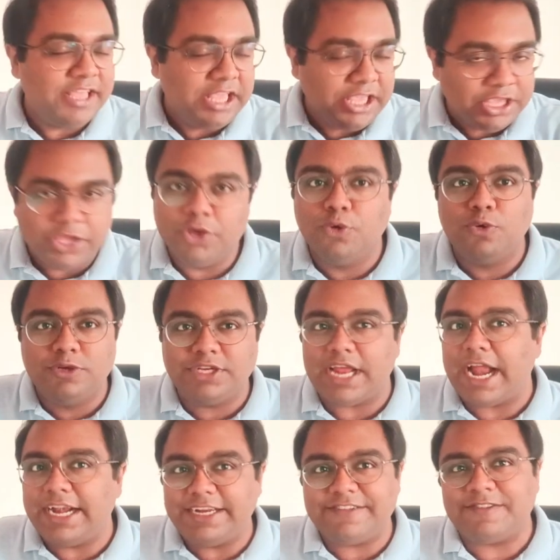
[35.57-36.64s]
Huge
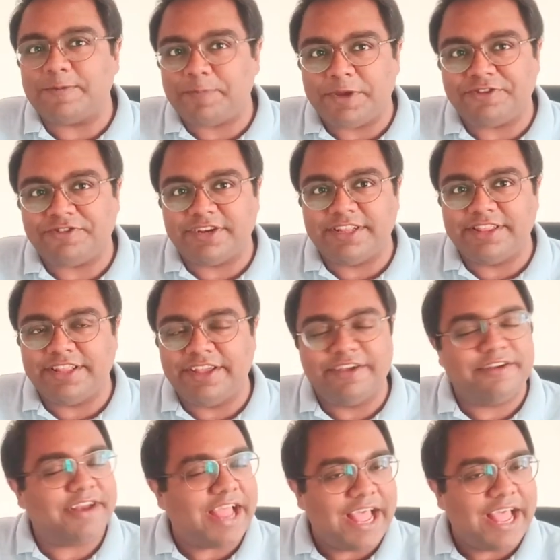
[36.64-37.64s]
anticipation in there,